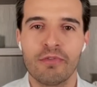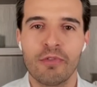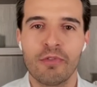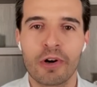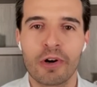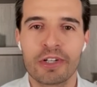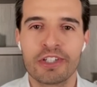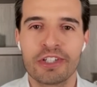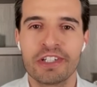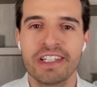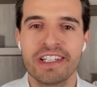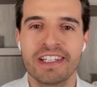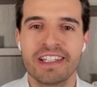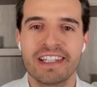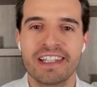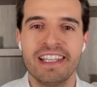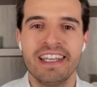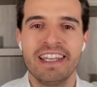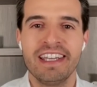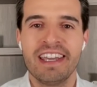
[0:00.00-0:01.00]
And
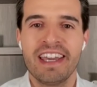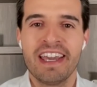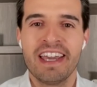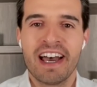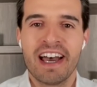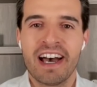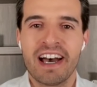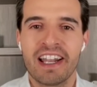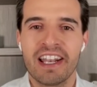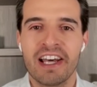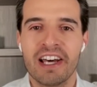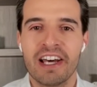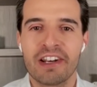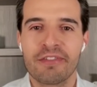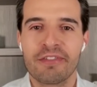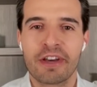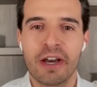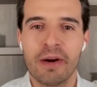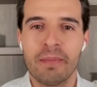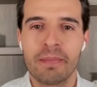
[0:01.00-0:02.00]
unfortunately, a
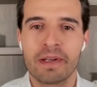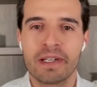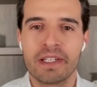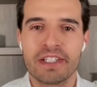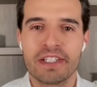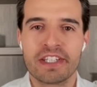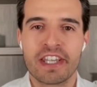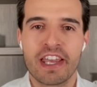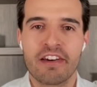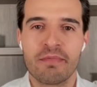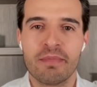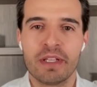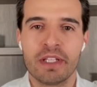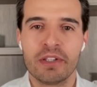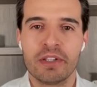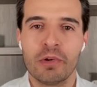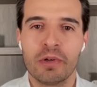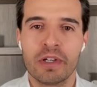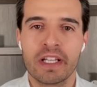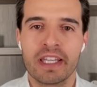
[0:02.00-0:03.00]
lot of companies
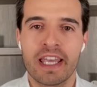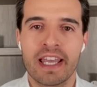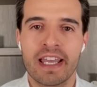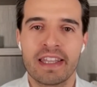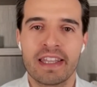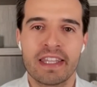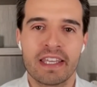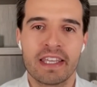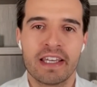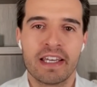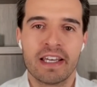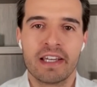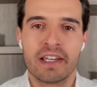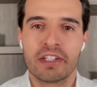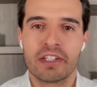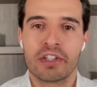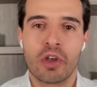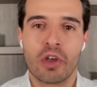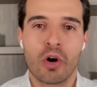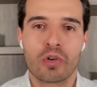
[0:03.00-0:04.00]
have been doing that.
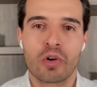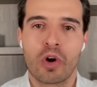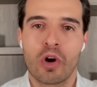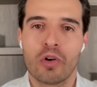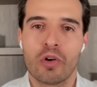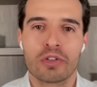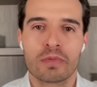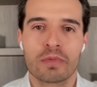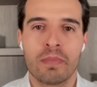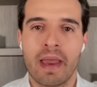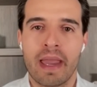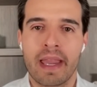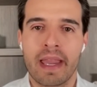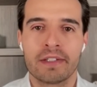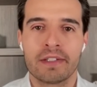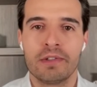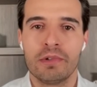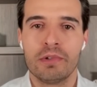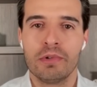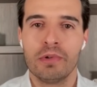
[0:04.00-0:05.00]
It all goes
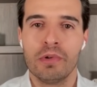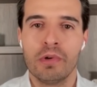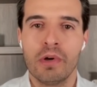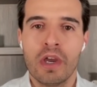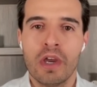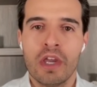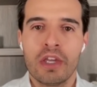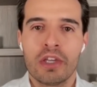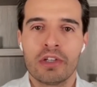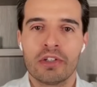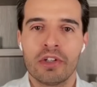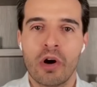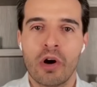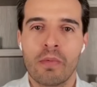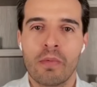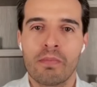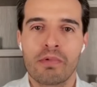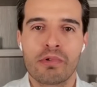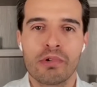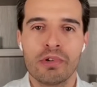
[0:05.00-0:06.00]
back to,
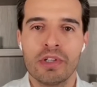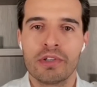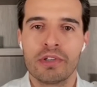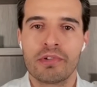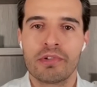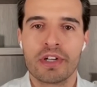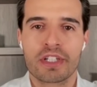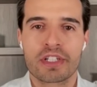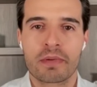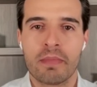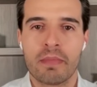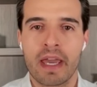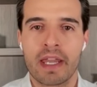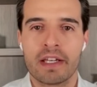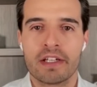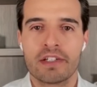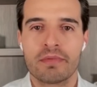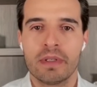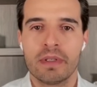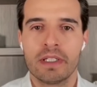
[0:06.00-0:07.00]
you know, prudent
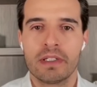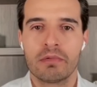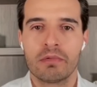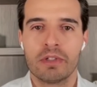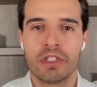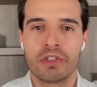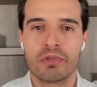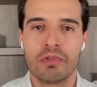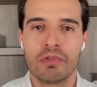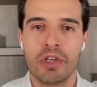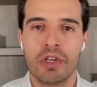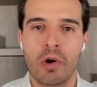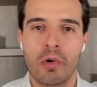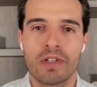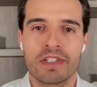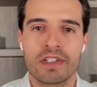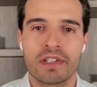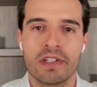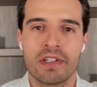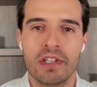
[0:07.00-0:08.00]
risk management, which
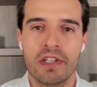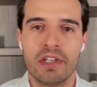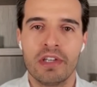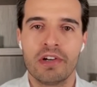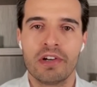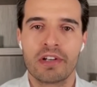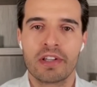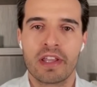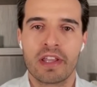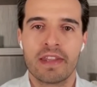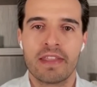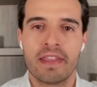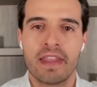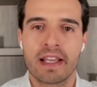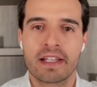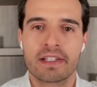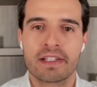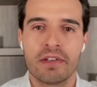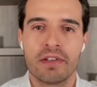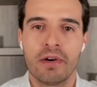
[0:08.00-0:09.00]
we always adhered
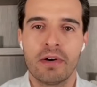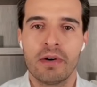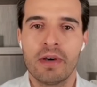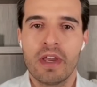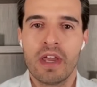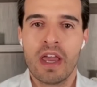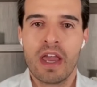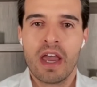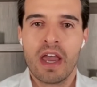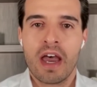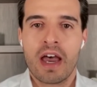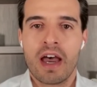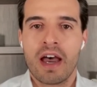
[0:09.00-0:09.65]
at Nexo.